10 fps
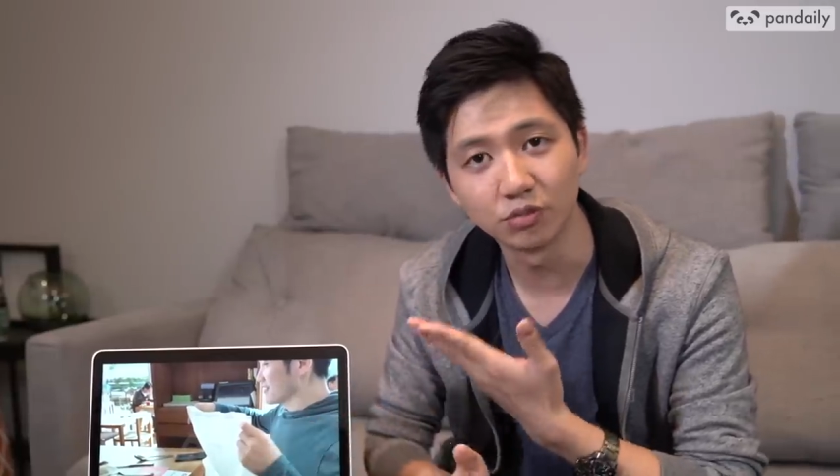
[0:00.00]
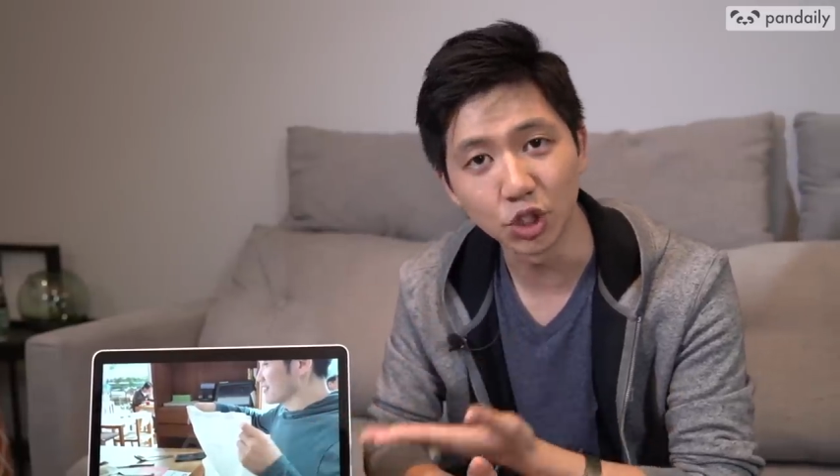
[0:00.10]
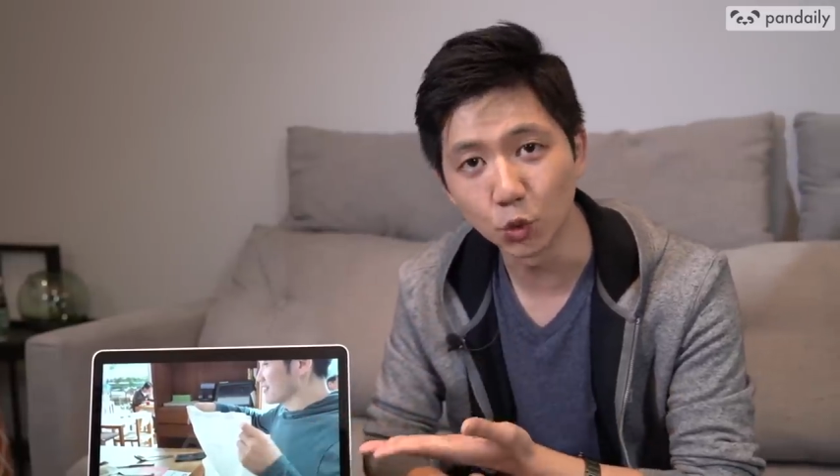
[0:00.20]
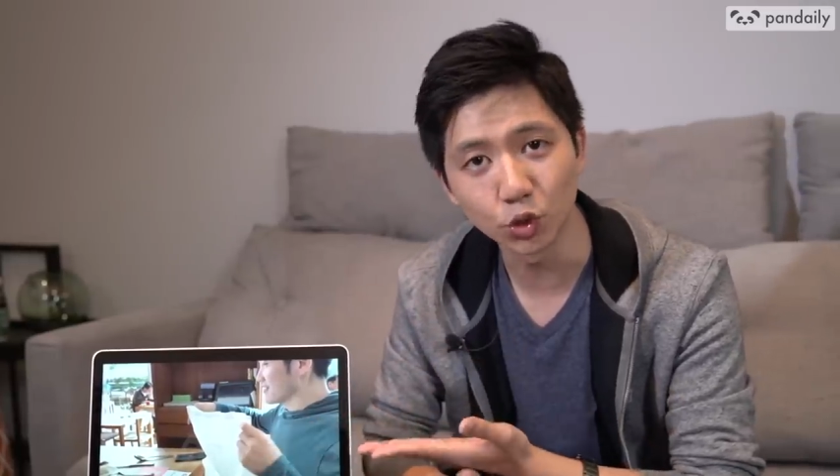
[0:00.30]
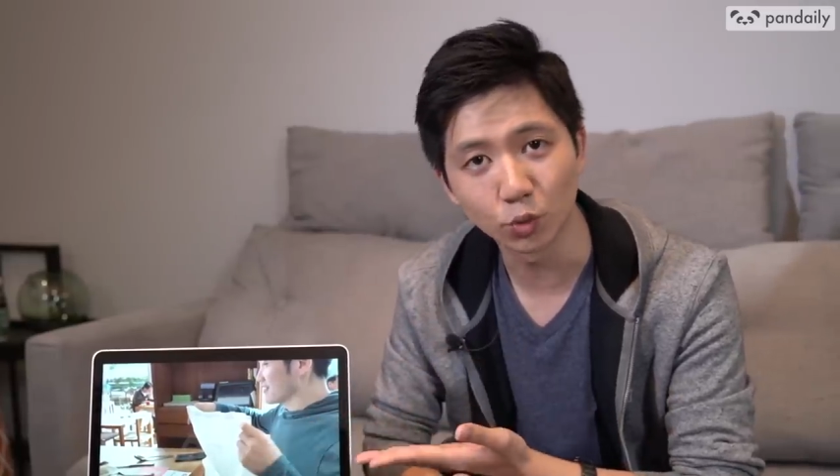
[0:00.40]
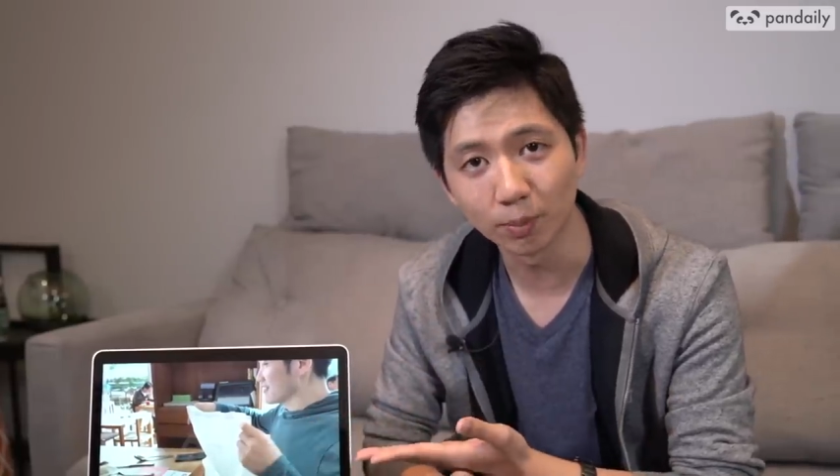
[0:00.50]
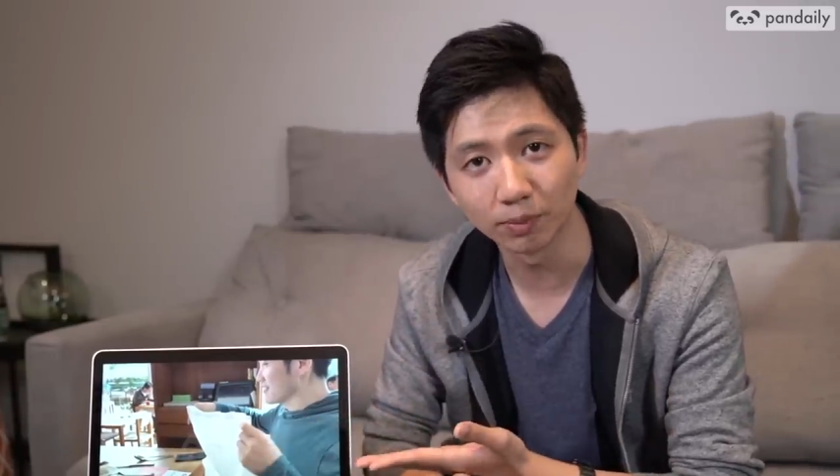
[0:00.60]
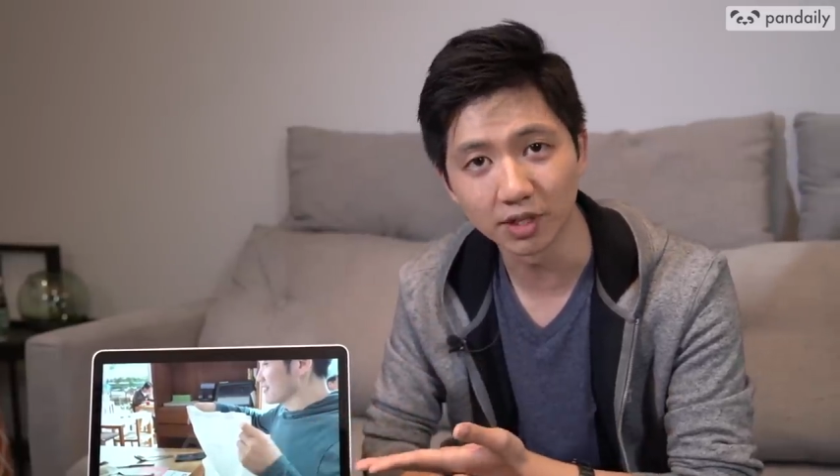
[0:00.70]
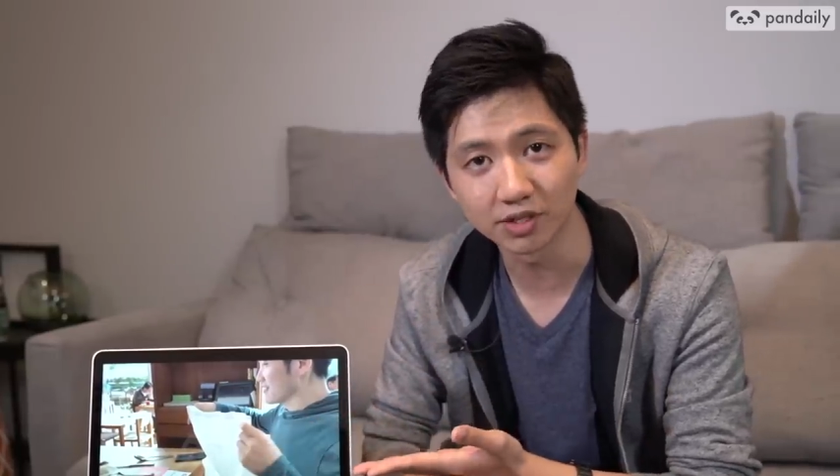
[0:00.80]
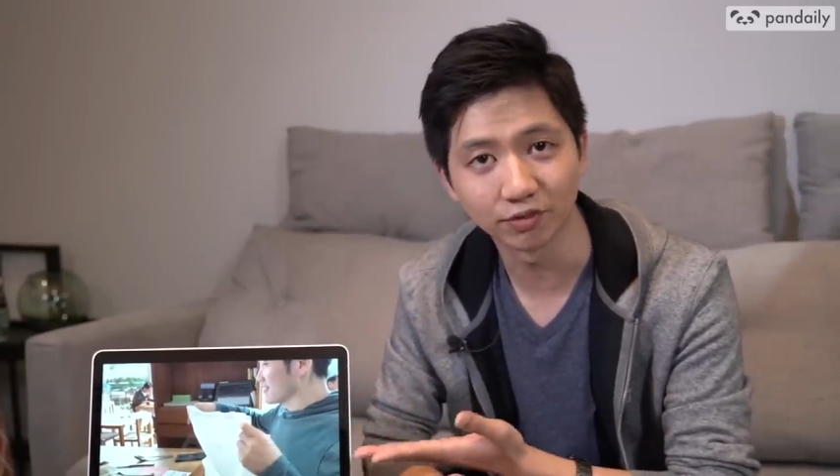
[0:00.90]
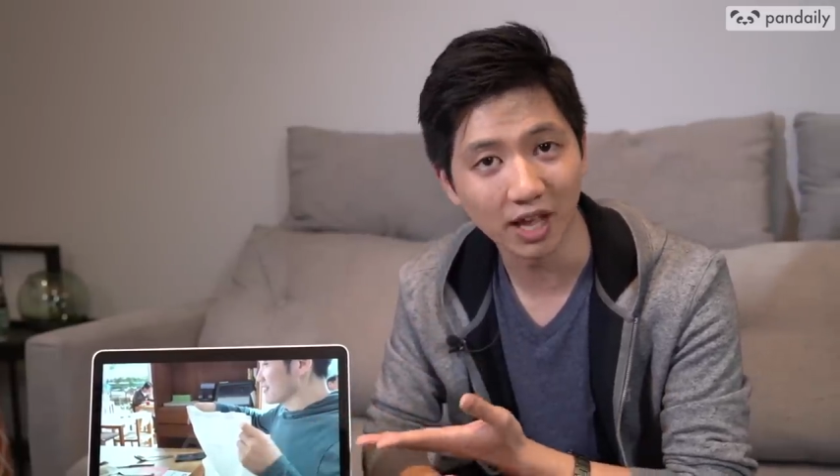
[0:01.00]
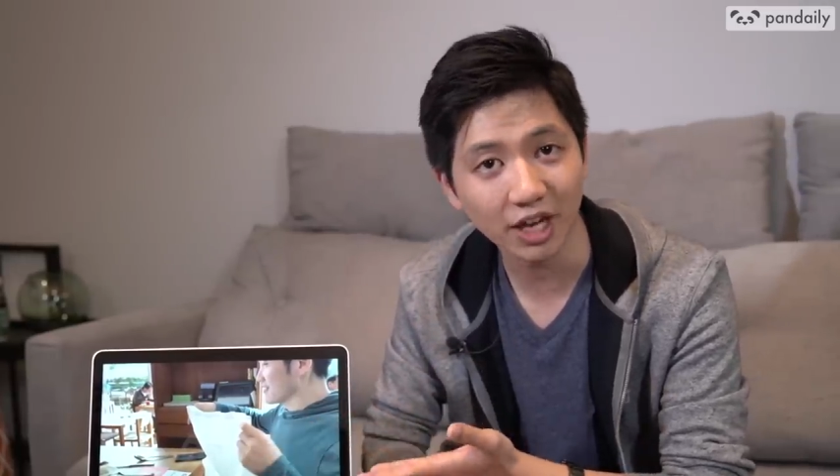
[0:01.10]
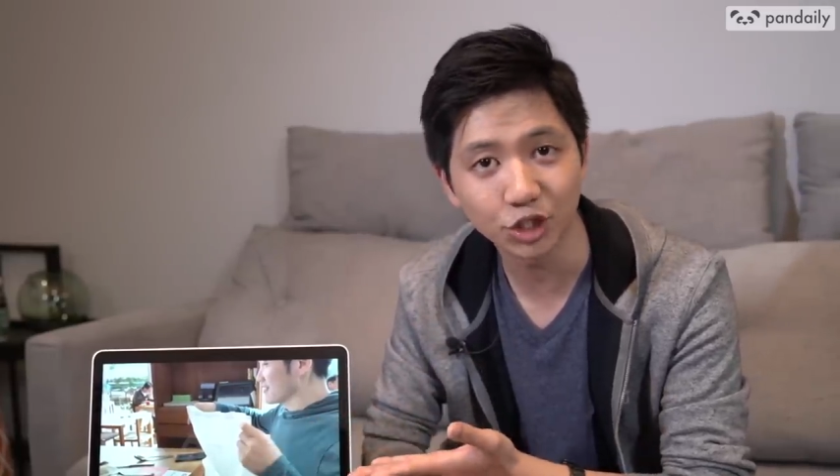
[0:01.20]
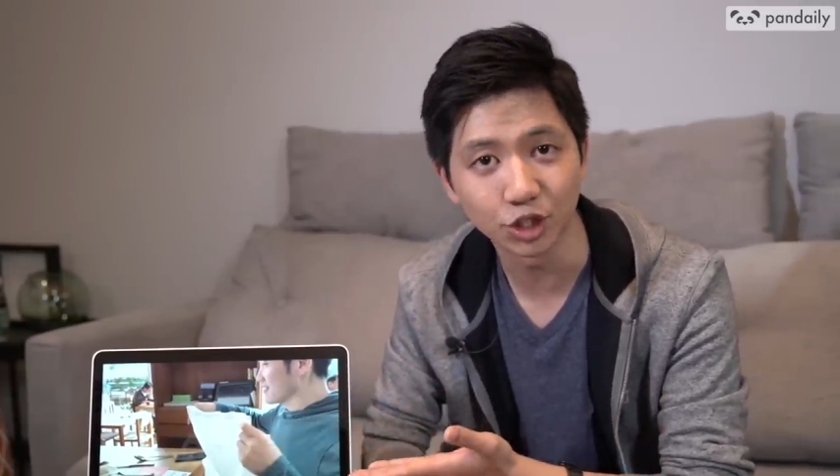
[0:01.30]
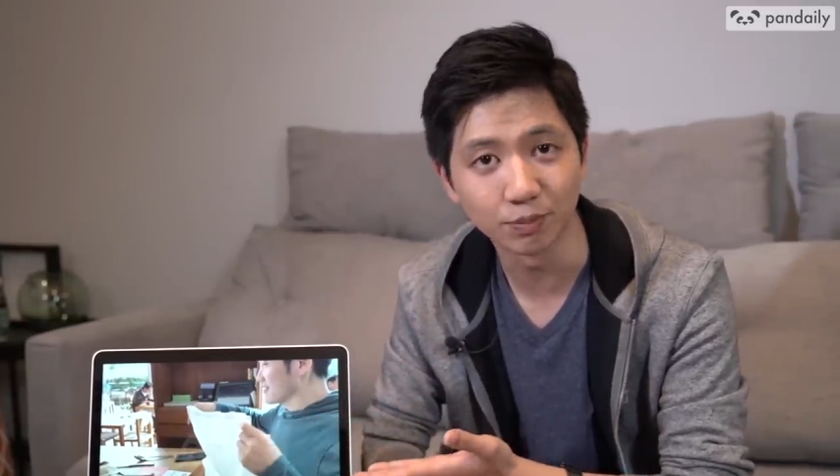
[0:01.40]
newest OnePlus
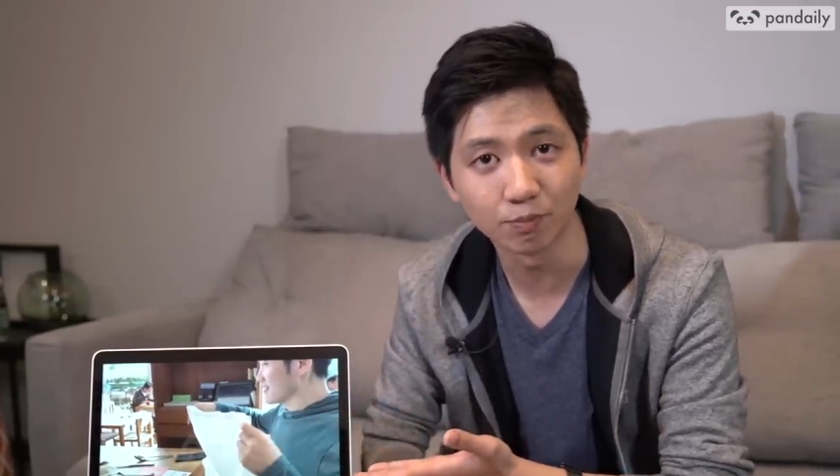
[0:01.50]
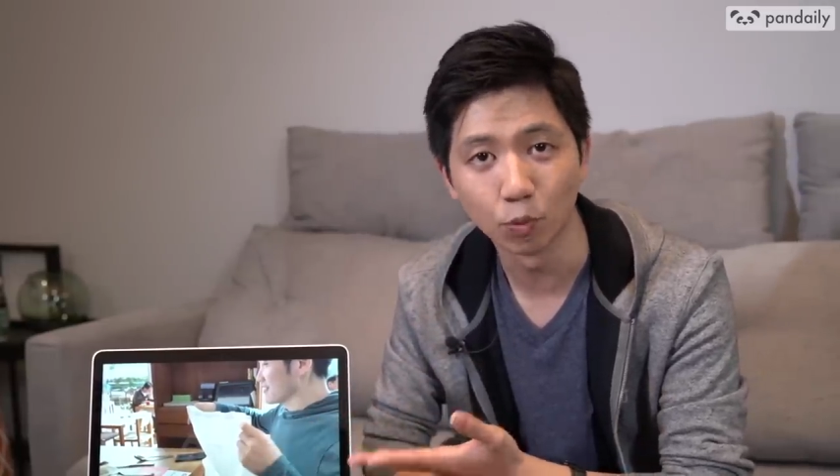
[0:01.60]
flagship